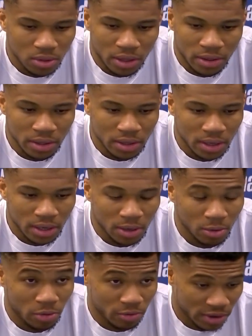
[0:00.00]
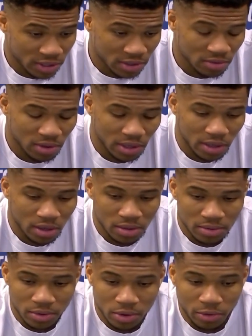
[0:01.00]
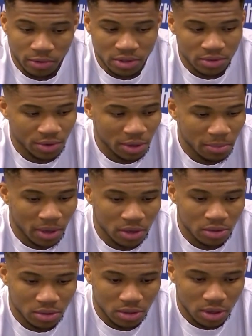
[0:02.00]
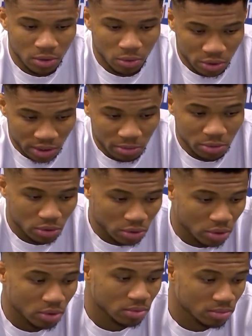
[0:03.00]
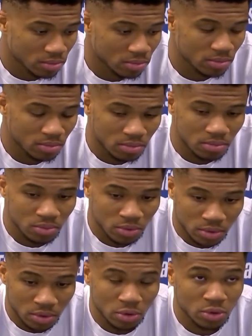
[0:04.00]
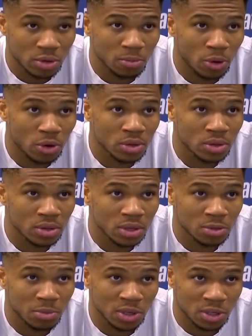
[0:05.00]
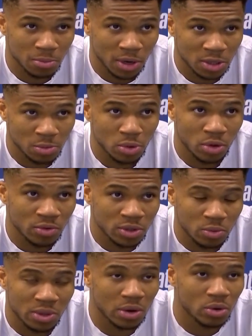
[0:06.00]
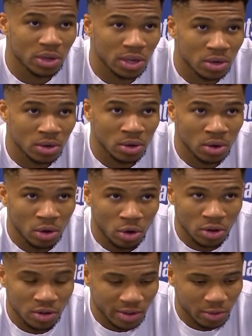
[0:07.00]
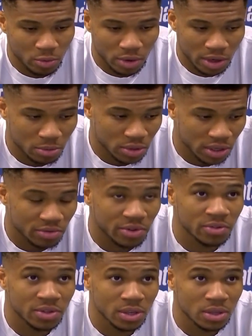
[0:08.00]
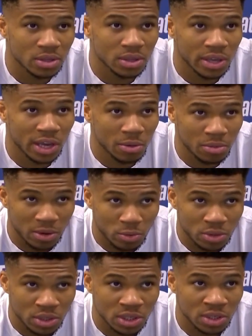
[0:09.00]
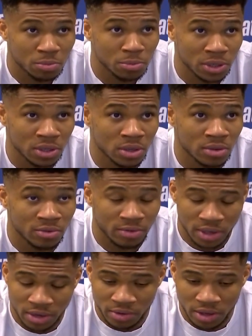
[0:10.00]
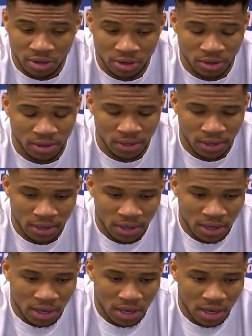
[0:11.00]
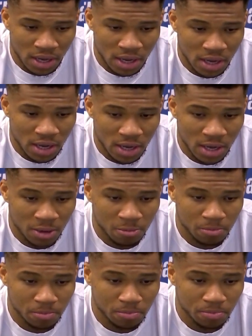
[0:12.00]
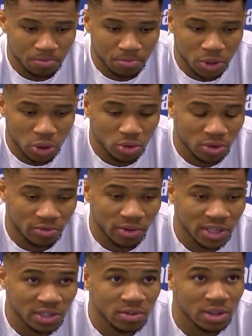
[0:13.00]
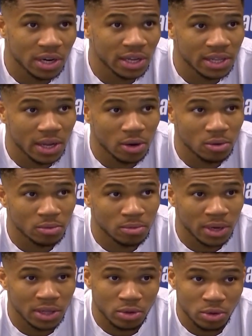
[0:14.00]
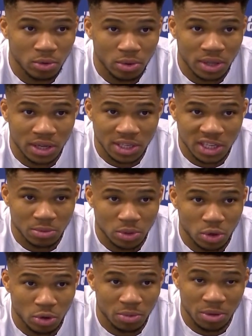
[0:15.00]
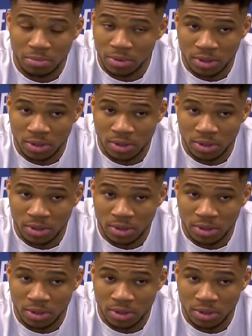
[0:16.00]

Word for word: I think uh, offensively, for the offensive rebounds, I uh, was able to you know go to the board as much as possible. Obviously, we're not going to get all of them. We able to get 15 in the game, that, which is pretty very very good. Um, you know, defensively right now, I don't know what the adjustment is going to be.